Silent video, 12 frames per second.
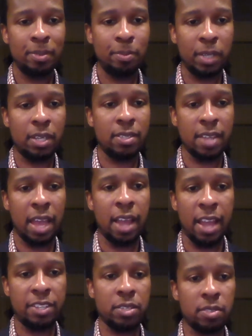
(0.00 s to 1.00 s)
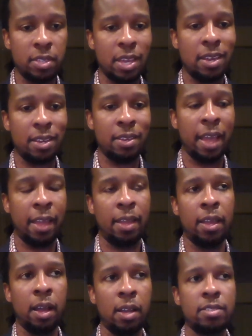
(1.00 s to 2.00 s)
because I, I just think
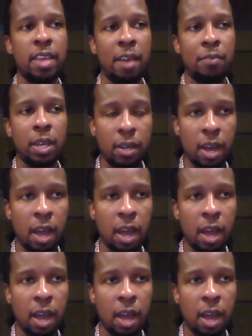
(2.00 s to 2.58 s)
us having mm-hmm.